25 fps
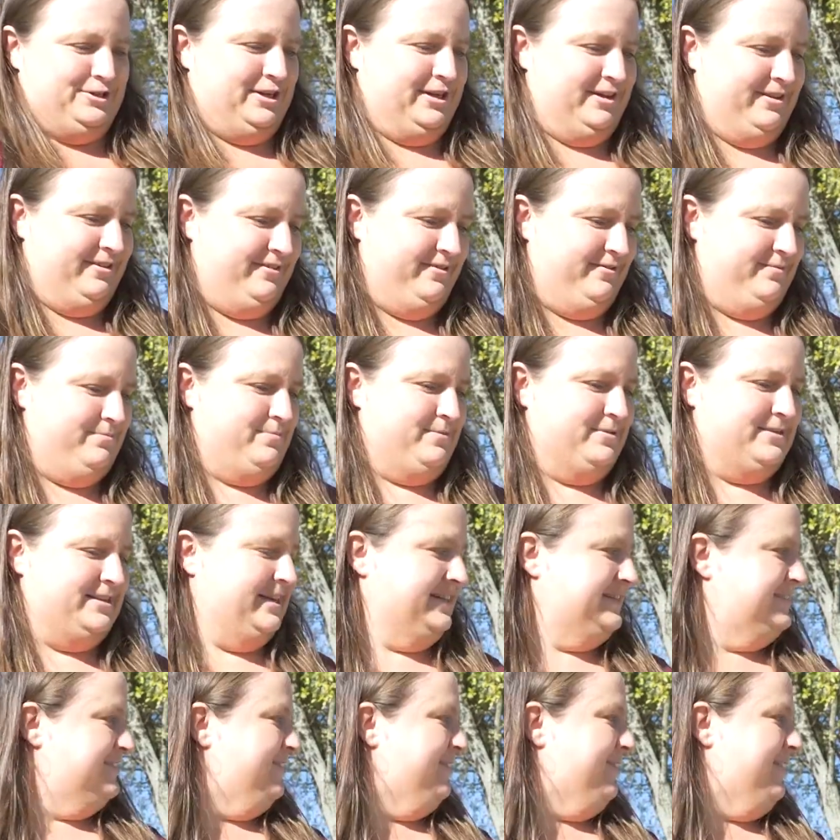of
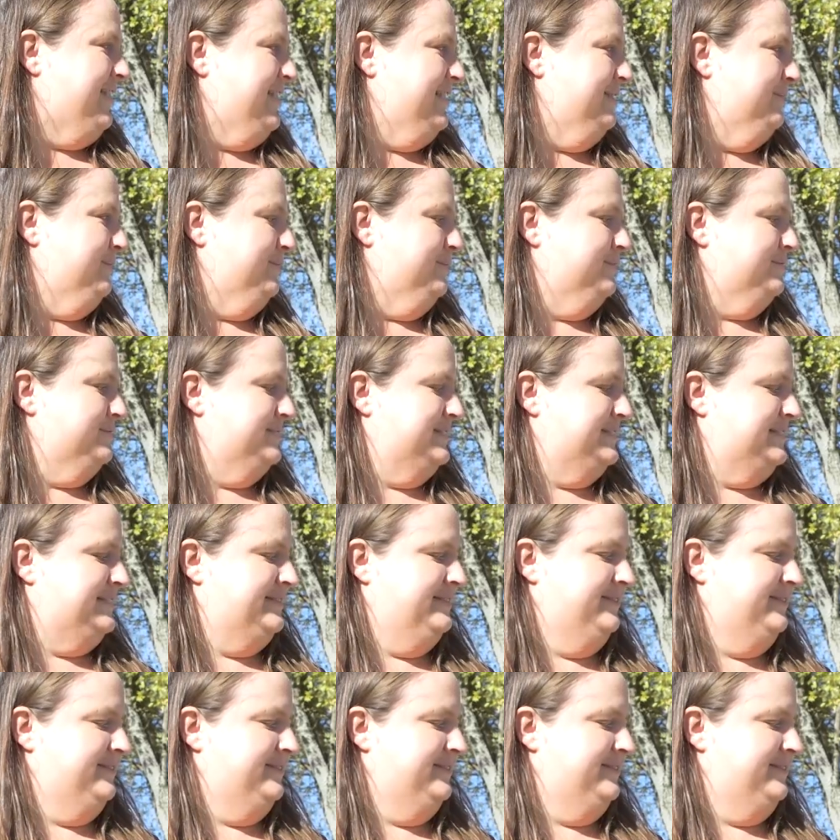protecting our animals,